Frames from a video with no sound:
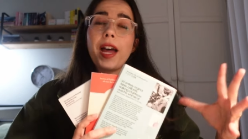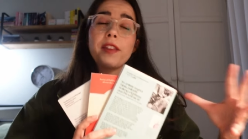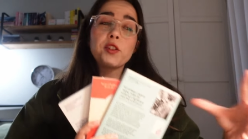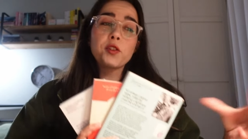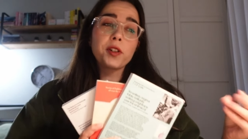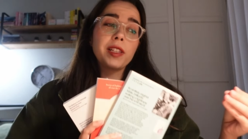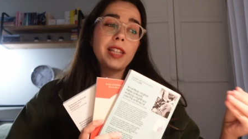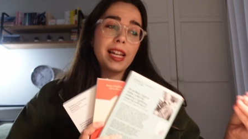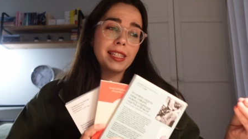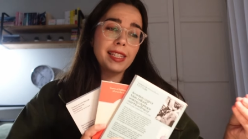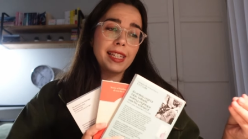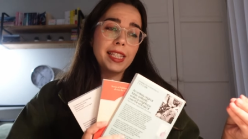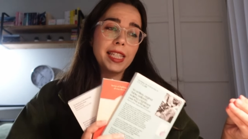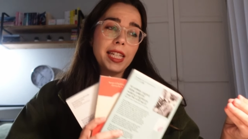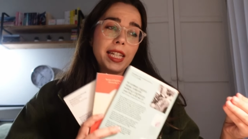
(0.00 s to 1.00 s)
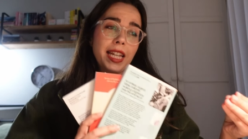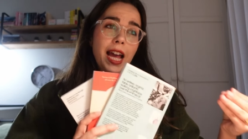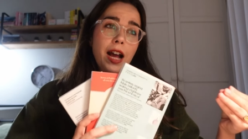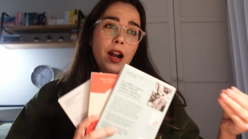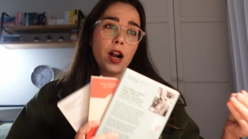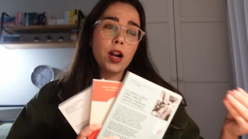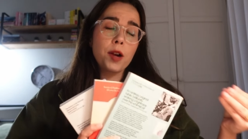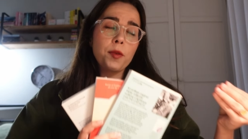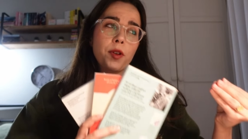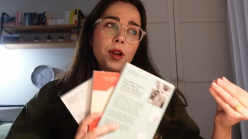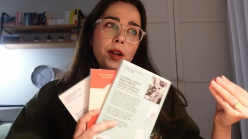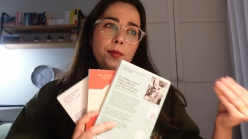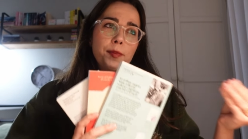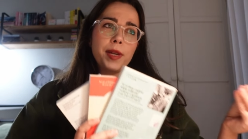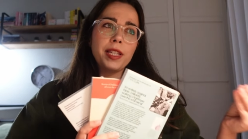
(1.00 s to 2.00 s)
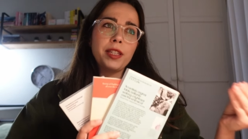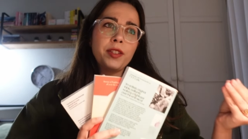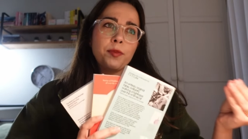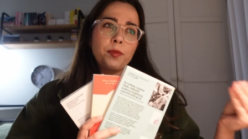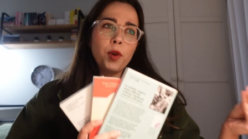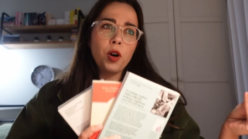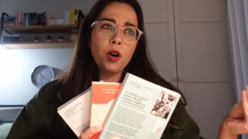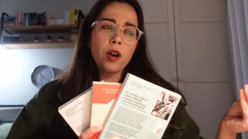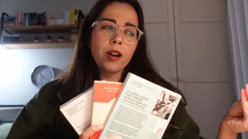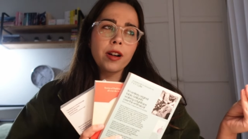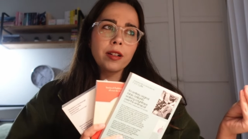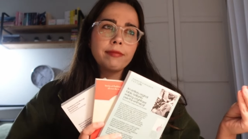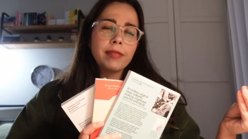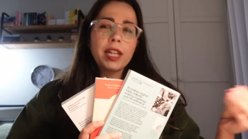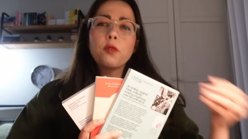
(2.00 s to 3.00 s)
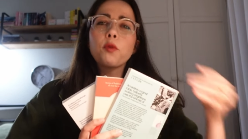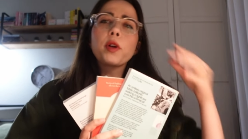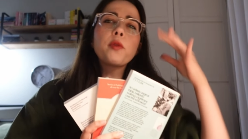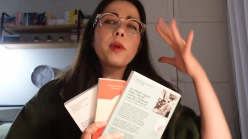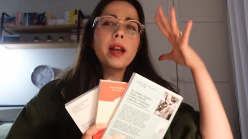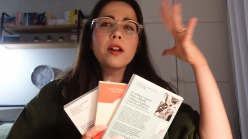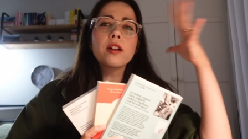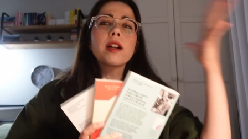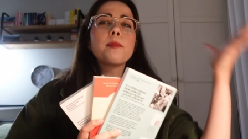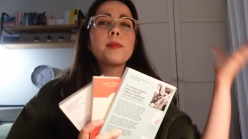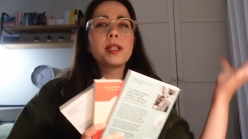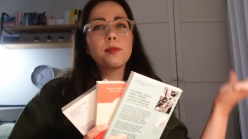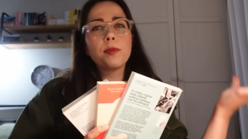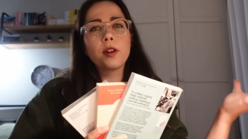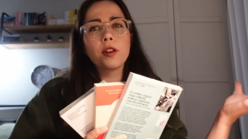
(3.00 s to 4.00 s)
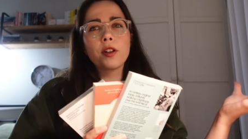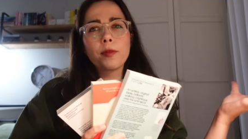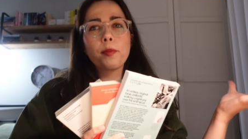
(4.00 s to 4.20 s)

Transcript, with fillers: other classics that are a bit more, like require a bit more